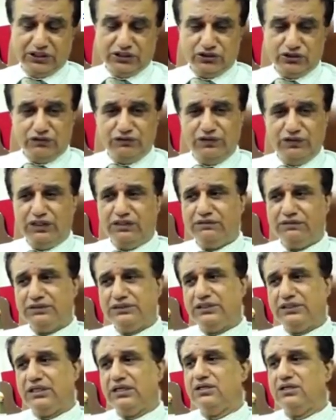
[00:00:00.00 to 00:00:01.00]
So wherever
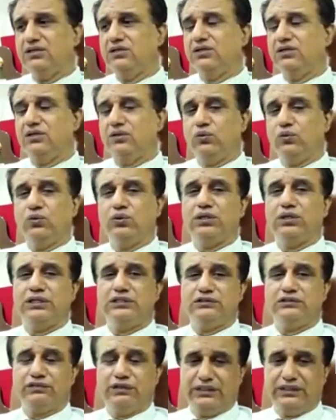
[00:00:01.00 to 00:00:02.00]
there are
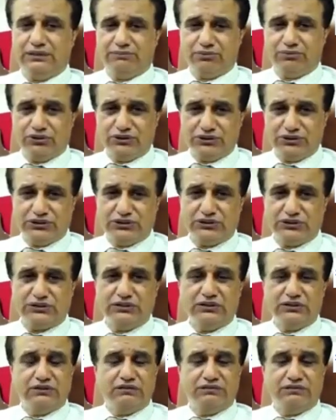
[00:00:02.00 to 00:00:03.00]
localized fat deposits,